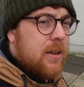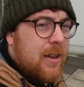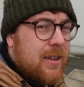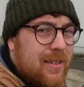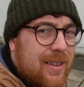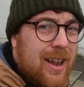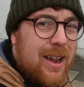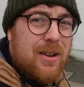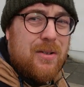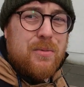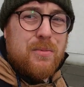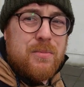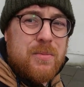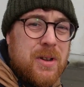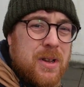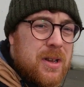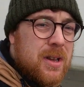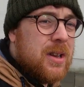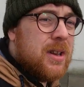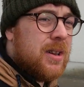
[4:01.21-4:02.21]
a
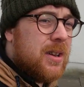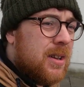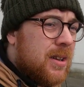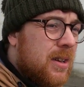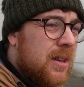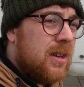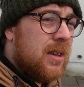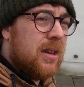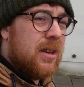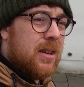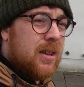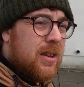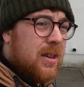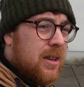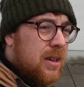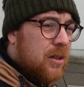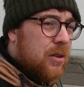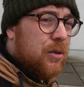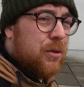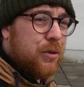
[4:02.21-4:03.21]
town
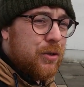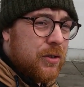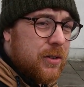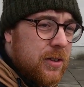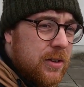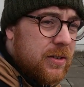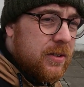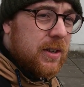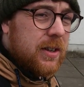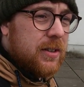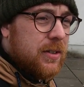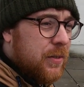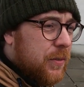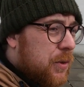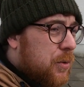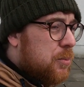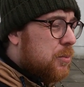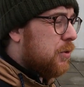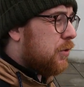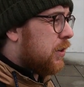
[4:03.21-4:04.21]
close to the size of
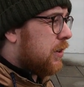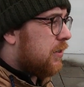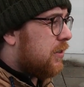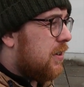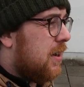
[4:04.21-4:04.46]
almost a